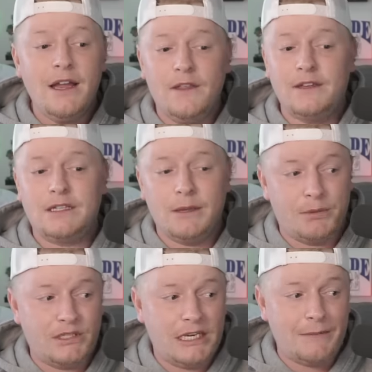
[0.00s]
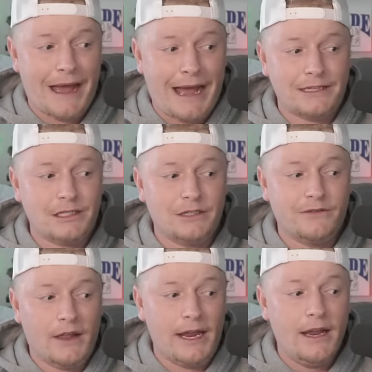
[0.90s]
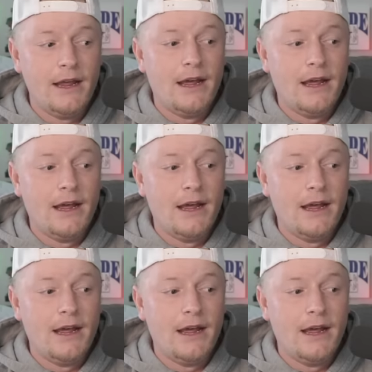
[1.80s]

this Clippers team as of late.